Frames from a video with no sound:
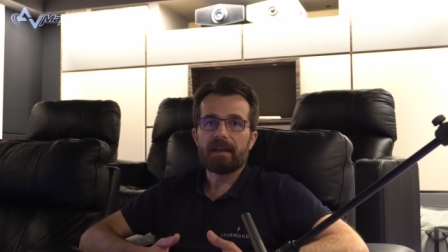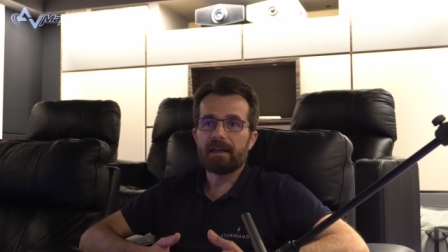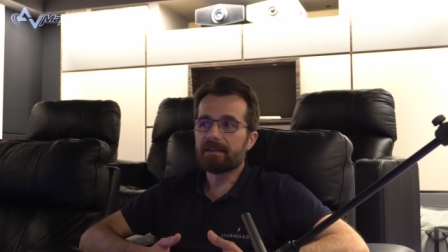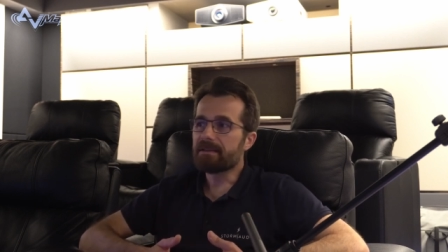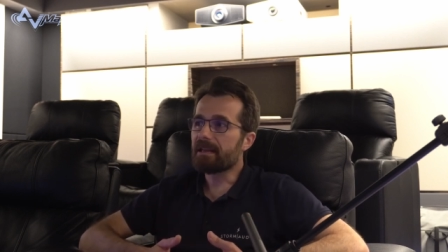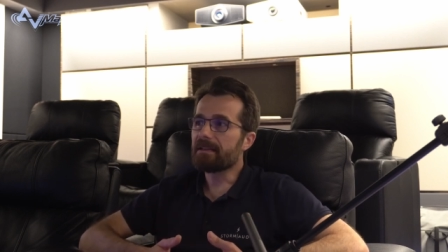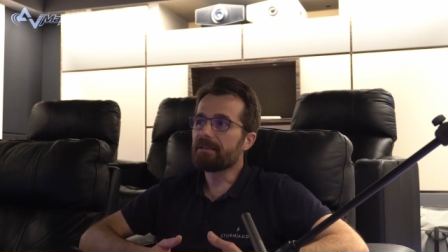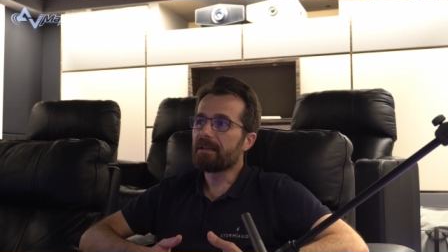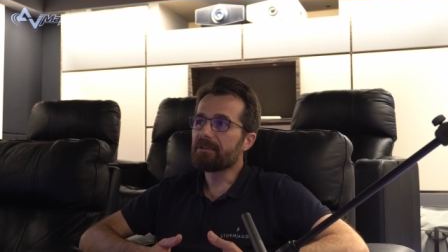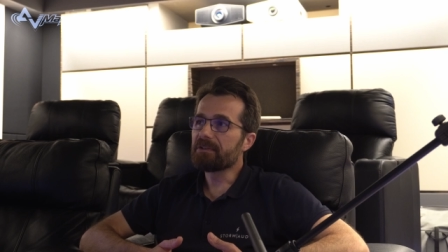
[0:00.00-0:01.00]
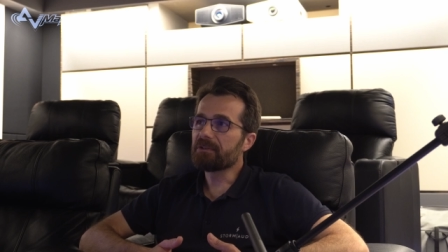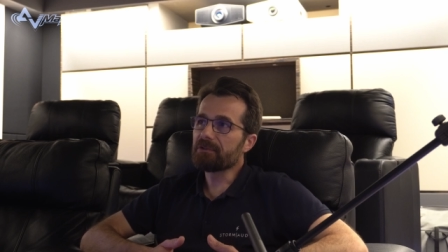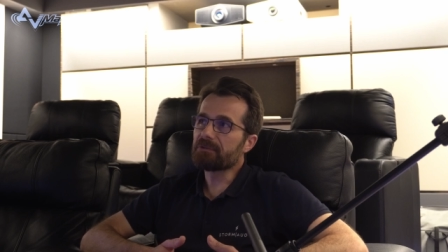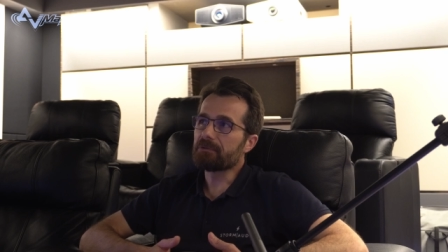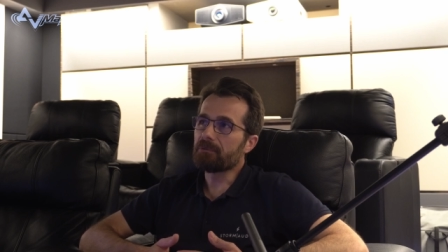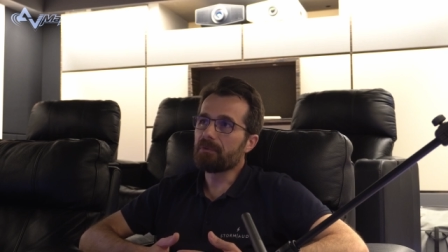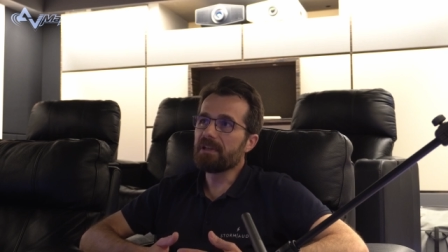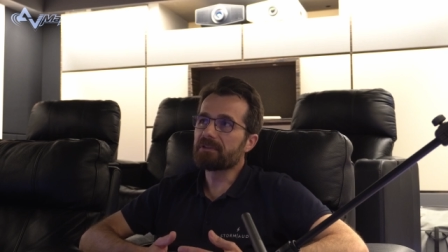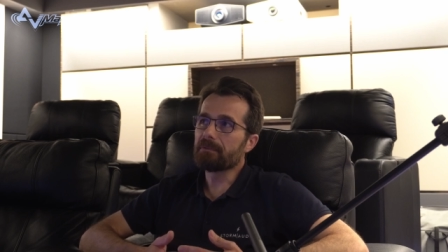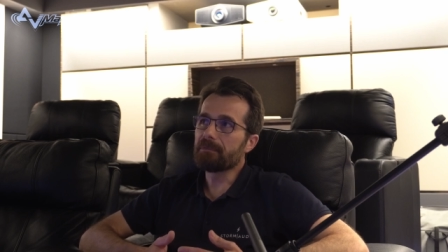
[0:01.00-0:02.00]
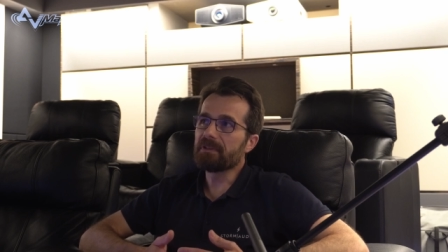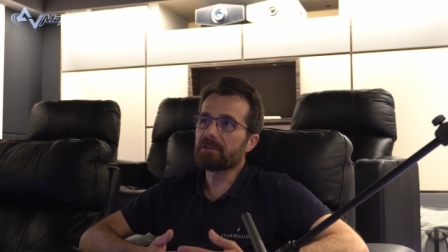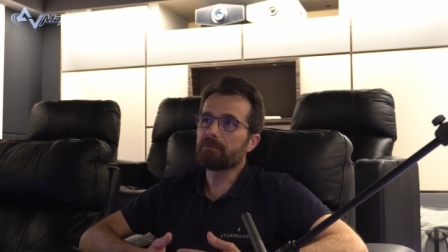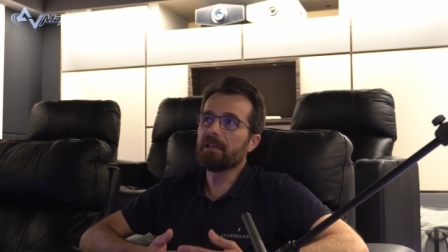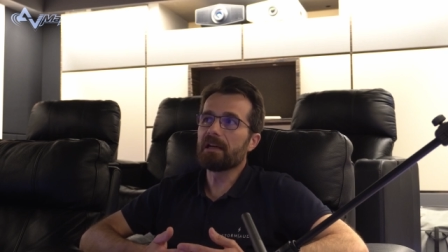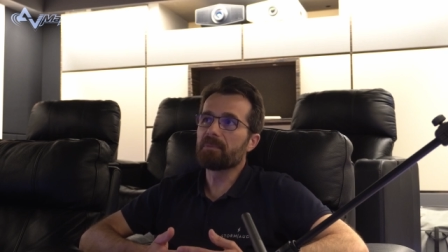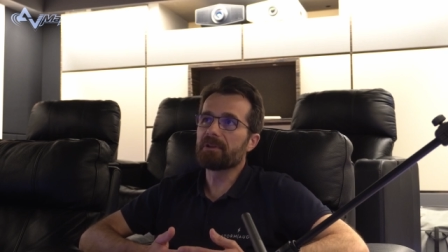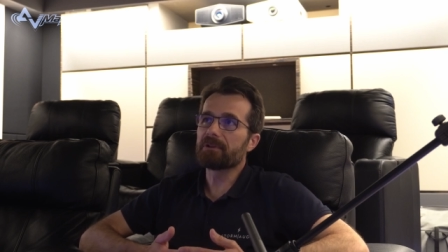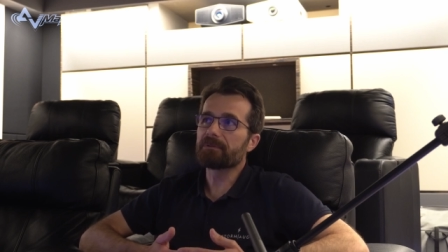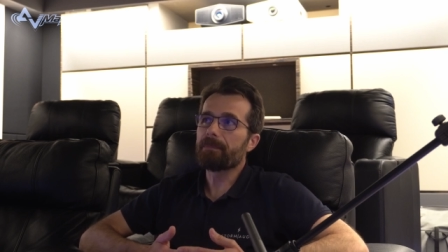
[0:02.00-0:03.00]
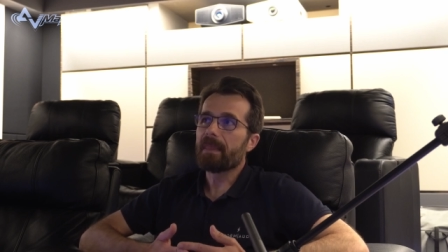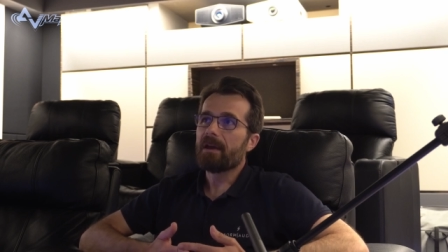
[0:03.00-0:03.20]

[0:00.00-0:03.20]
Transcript: And, and, and this is really something that we like because